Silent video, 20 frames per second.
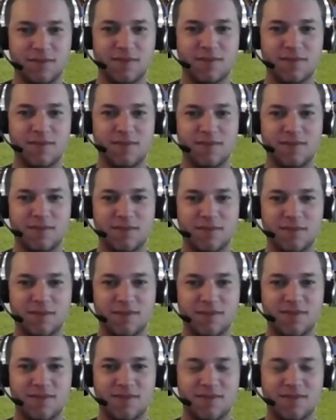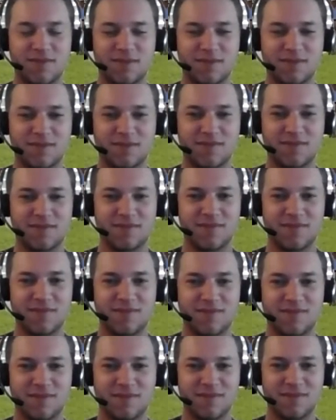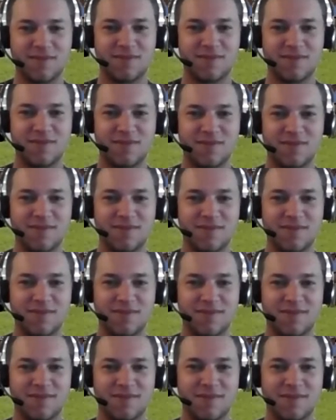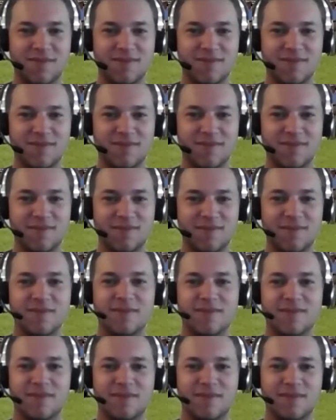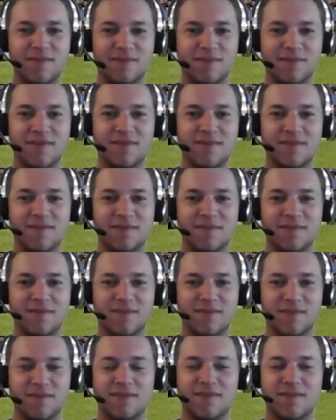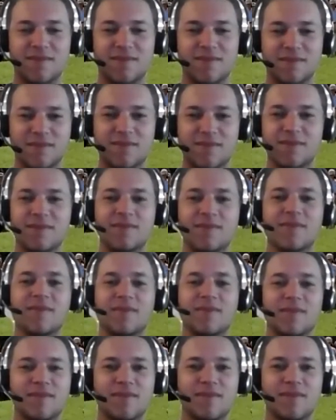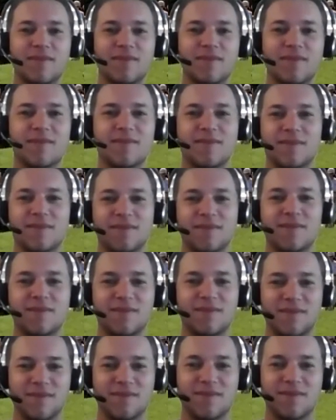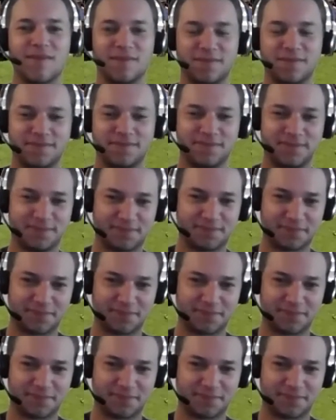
(not speaking)